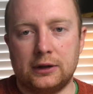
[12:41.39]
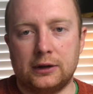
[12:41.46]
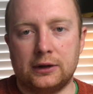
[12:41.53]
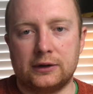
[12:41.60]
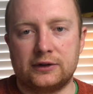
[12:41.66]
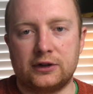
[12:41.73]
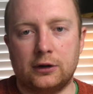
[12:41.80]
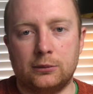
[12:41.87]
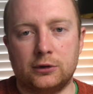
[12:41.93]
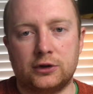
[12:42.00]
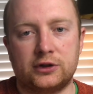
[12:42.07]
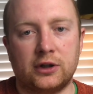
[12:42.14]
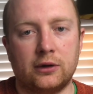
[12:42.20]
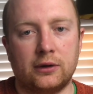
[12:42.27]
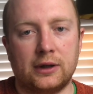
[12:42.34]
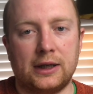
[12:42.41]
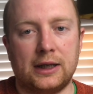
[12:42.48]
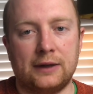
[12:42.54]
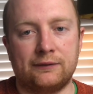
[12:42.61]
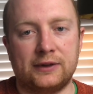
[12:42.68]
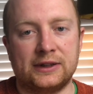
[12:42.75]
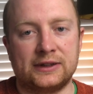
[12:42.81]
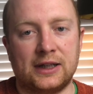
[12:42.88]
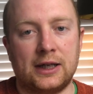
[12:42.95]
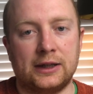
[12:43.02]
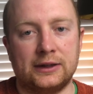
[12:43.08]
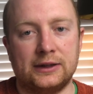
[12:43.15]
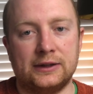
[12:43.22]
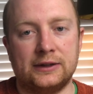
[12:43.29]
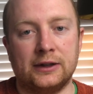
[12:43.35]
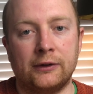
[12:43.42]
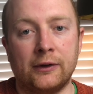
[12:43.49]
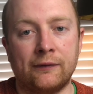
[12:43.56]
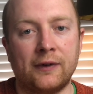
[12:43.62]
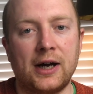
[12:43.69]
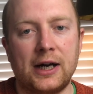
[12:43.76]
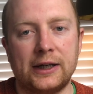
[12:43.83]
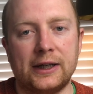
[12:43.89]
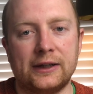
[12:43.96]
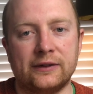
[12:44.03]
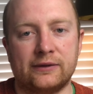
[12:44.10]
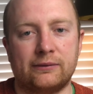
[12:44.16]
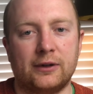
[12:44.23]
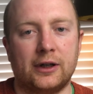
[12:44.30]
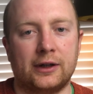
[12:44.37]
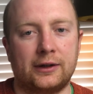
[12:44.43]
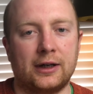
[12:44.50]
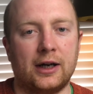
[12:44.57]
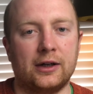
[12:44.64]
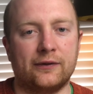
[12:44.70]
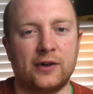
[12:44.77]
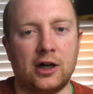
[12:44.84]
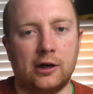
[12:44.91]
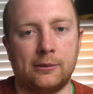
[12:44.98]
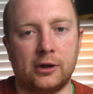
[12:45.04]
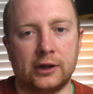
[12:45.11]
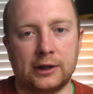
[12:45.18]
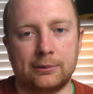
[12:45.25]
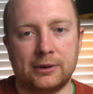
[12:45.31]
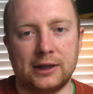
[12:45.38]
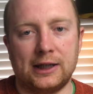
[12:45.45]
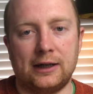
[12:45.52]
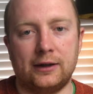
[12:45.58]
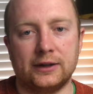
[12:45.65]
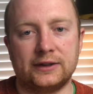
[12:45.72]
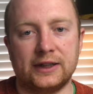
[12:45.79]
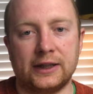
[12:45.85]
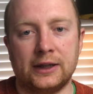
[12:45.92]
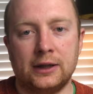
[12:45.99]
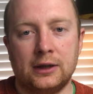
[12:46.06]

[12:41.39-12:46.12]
so much so that I've decided to define it as a kind of harmonic polarity,